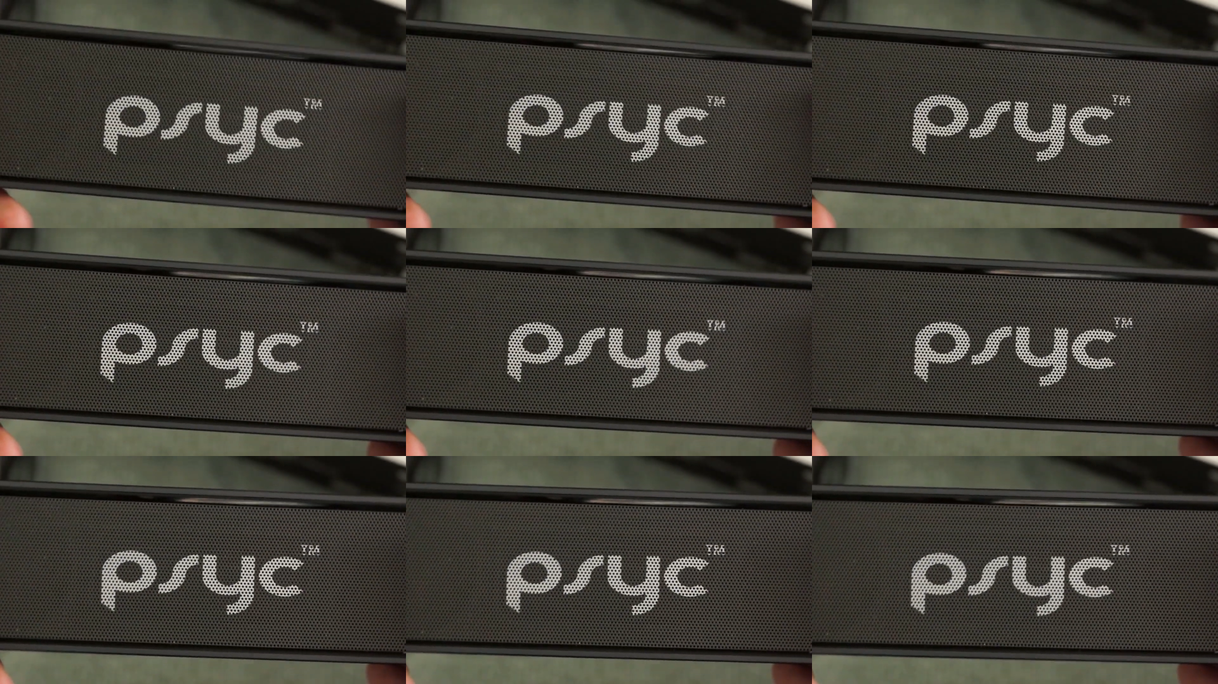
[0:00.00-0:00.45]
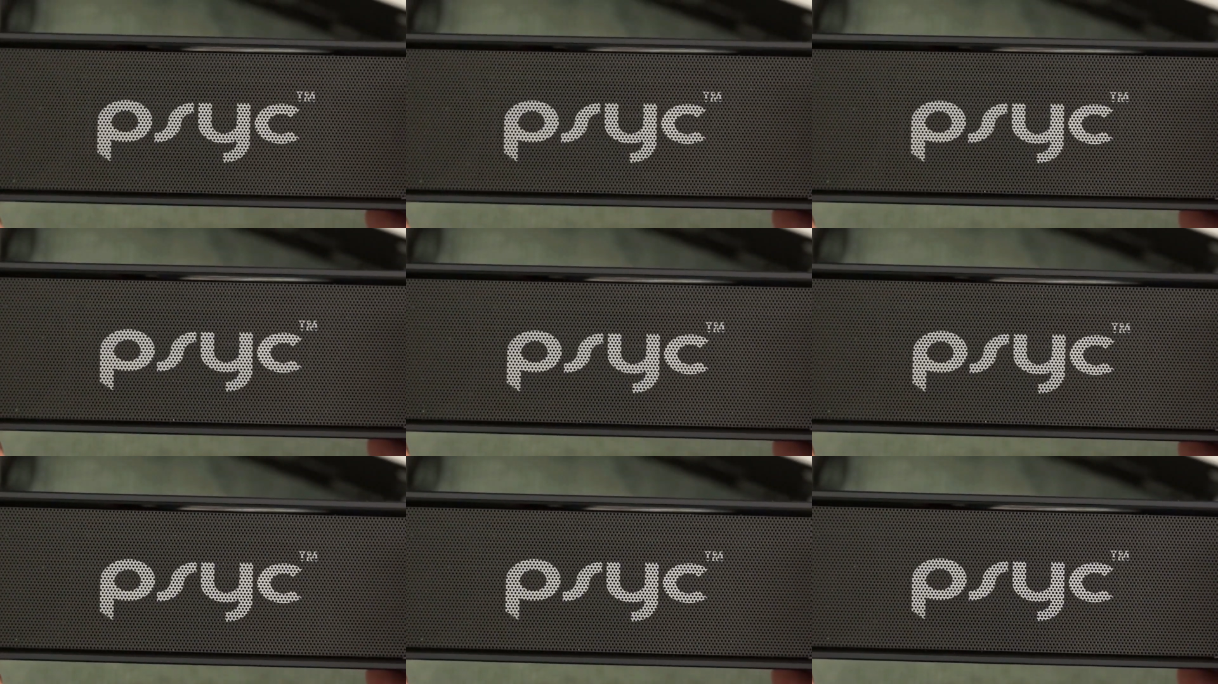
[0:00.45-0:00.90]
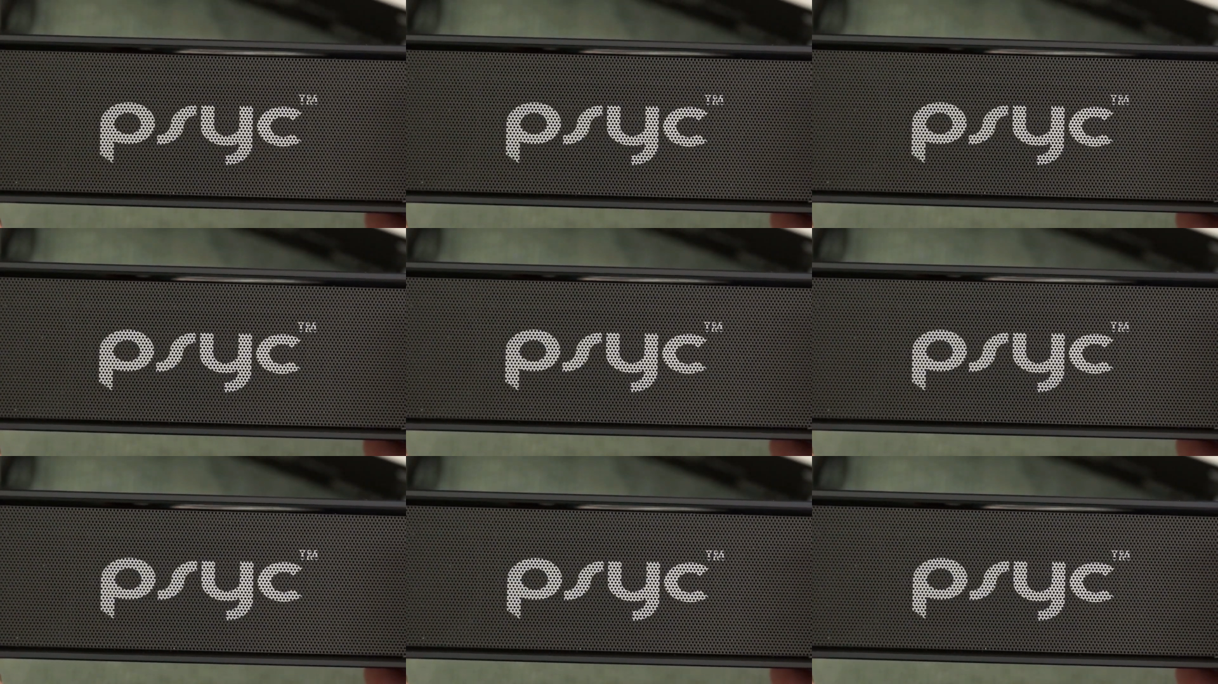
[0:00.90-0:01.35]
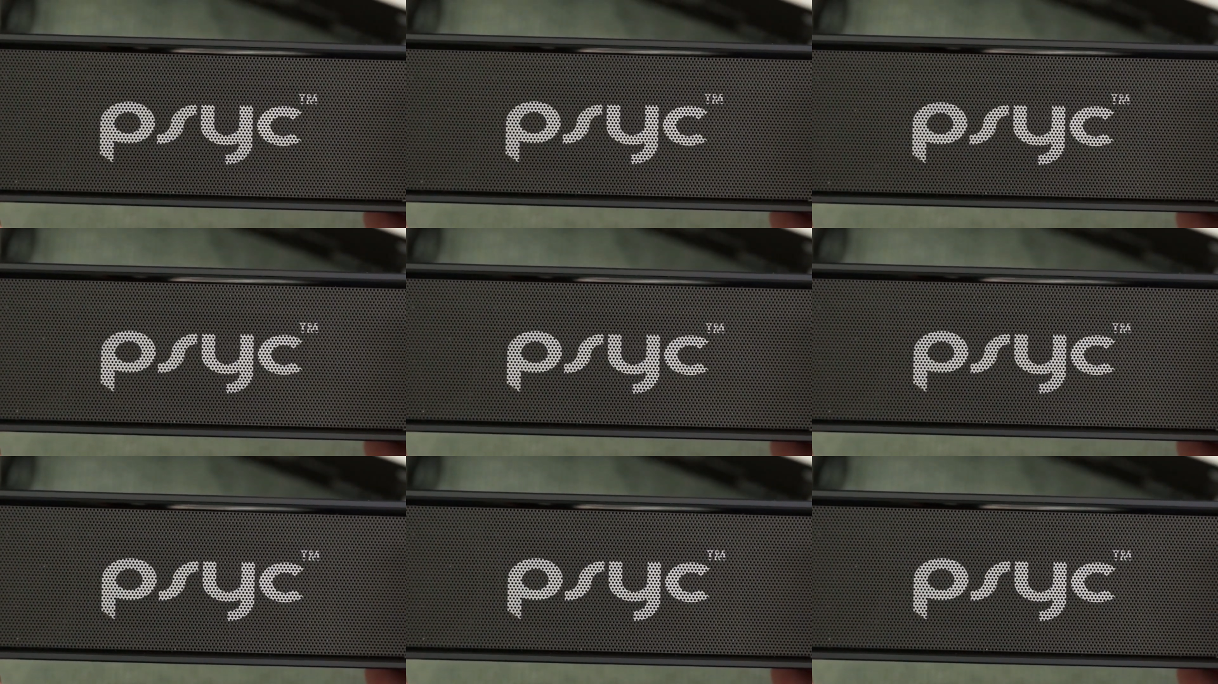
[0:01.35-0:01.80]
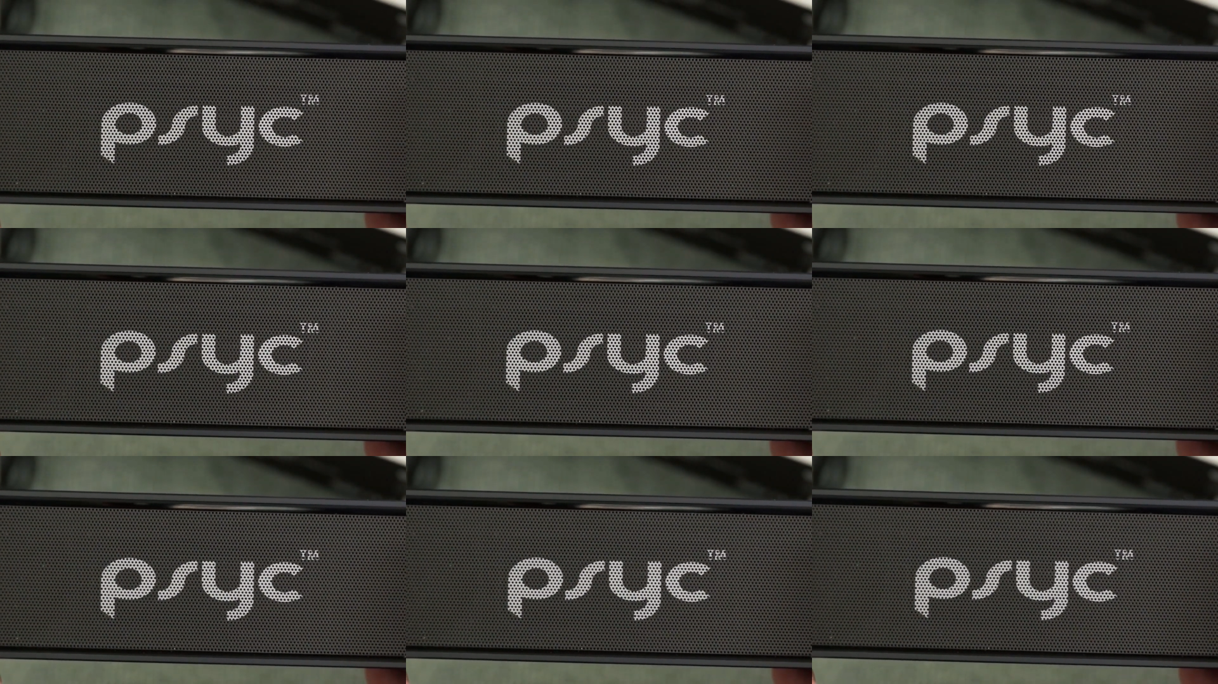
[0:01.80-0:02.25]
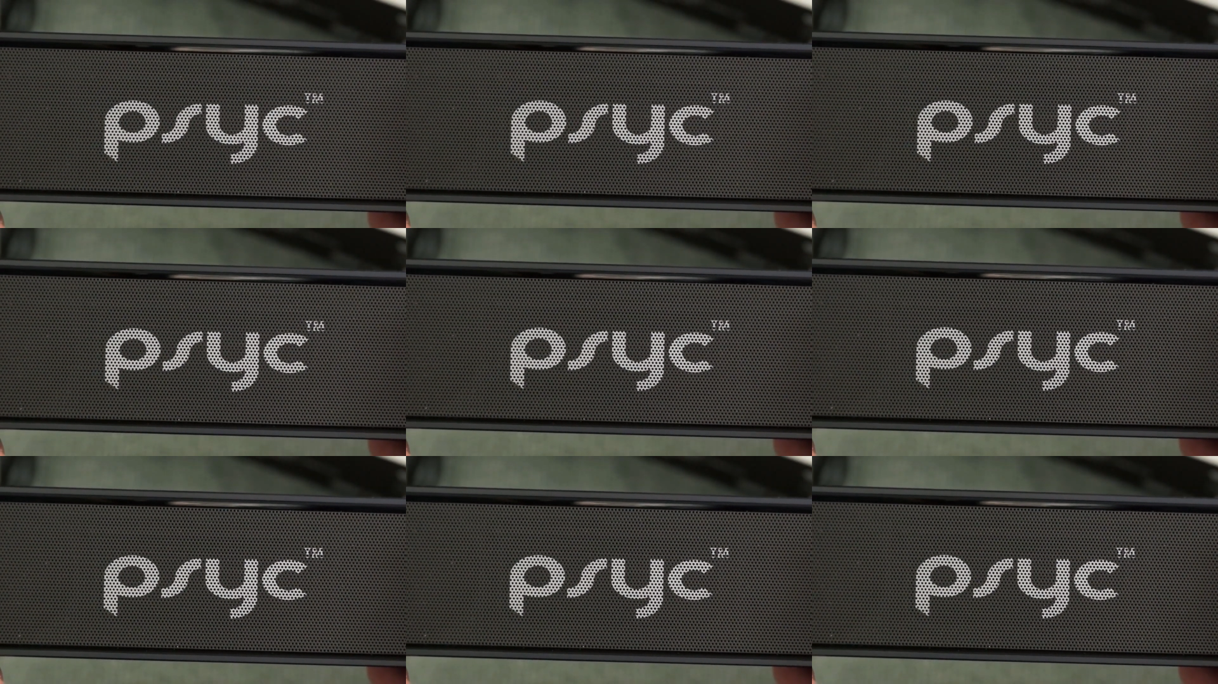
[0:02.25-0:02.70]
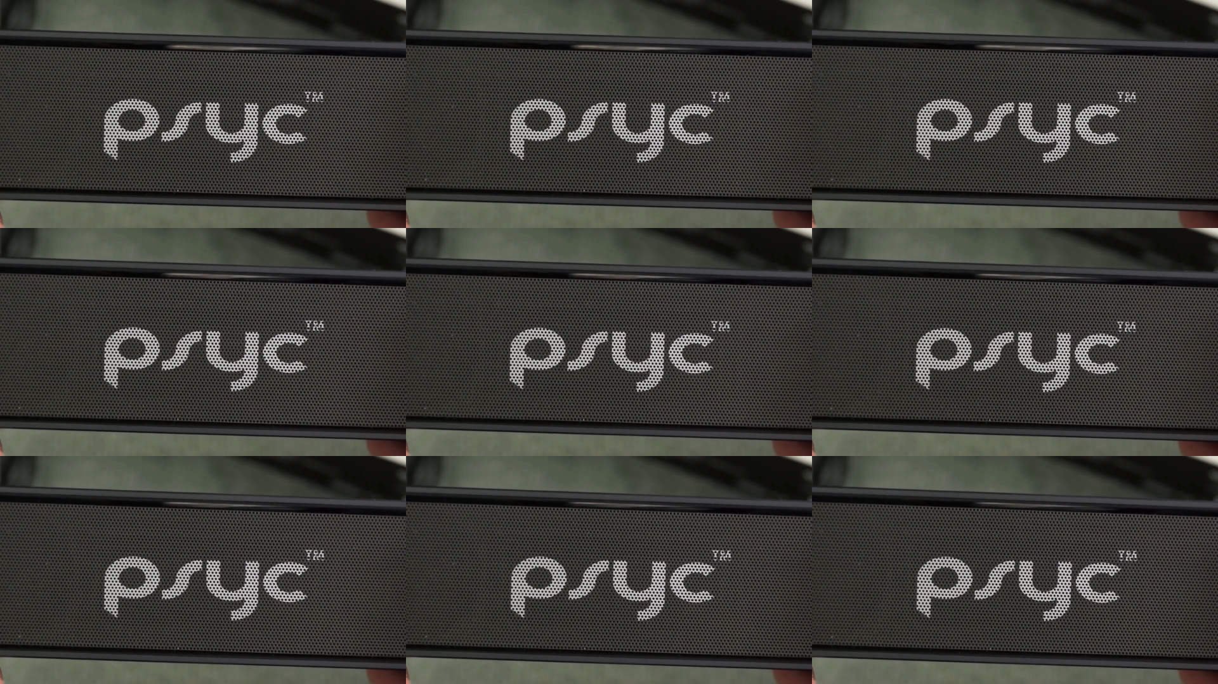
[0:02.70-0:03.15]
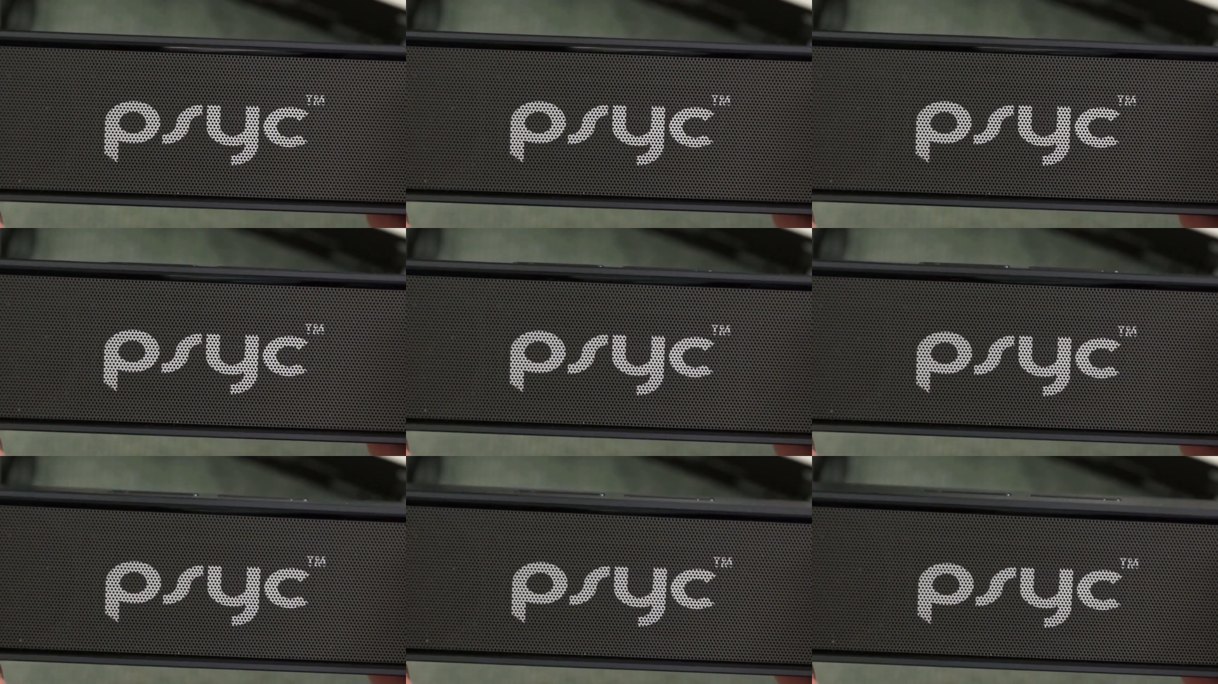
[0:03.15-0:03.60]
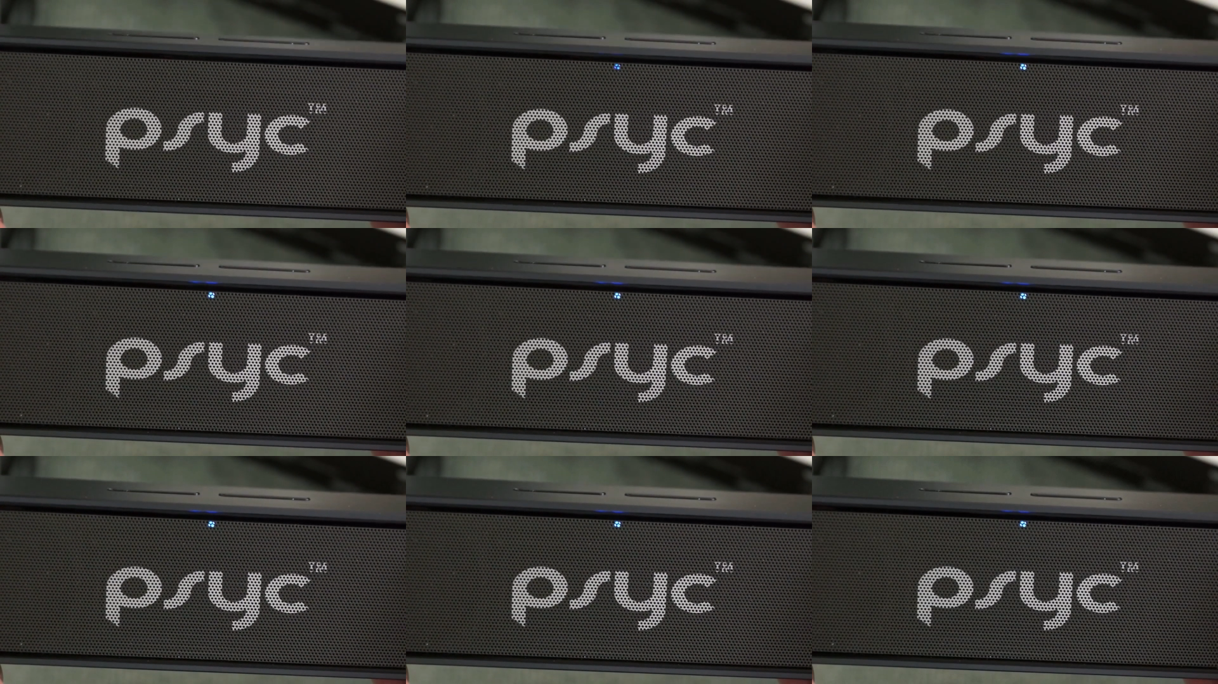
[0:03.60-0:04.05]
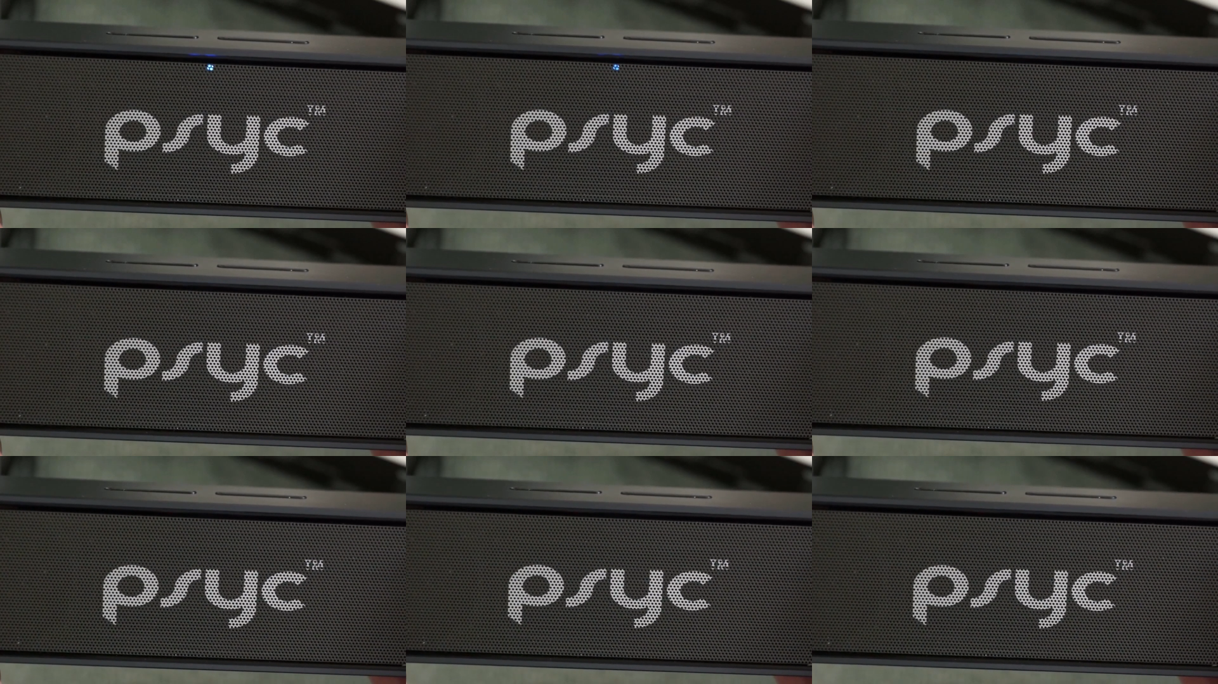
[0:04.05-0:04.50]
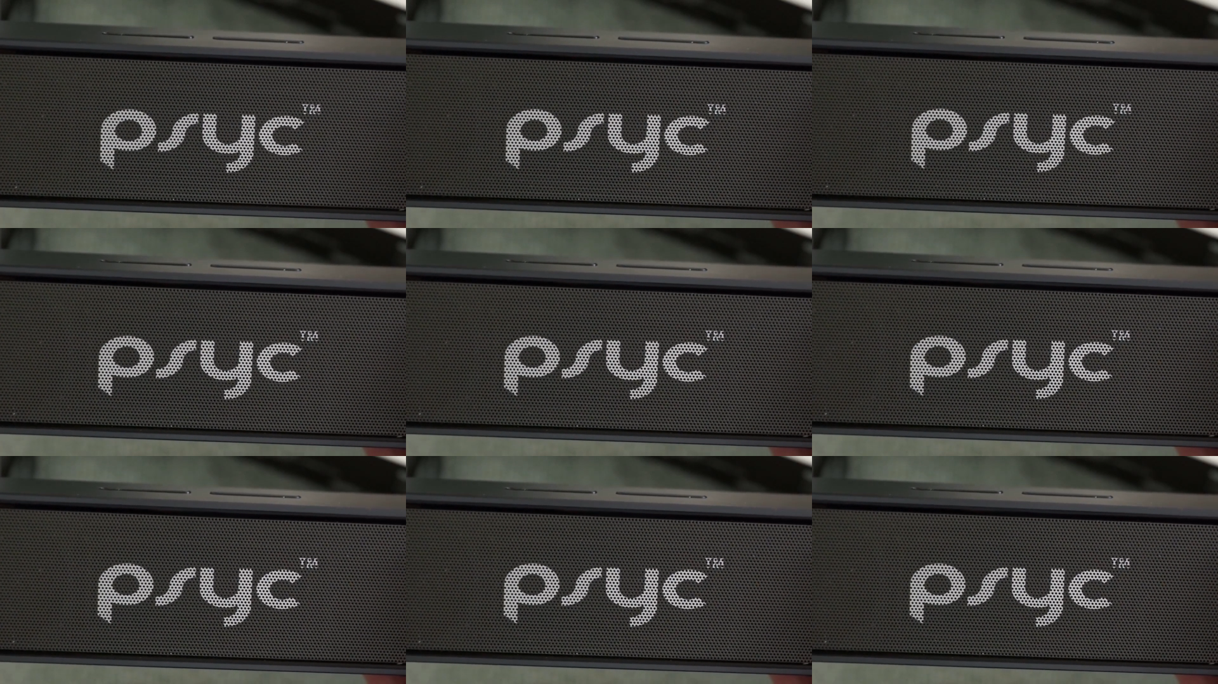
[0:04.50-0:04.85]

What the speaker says: No face is visible, so there are no lips to read.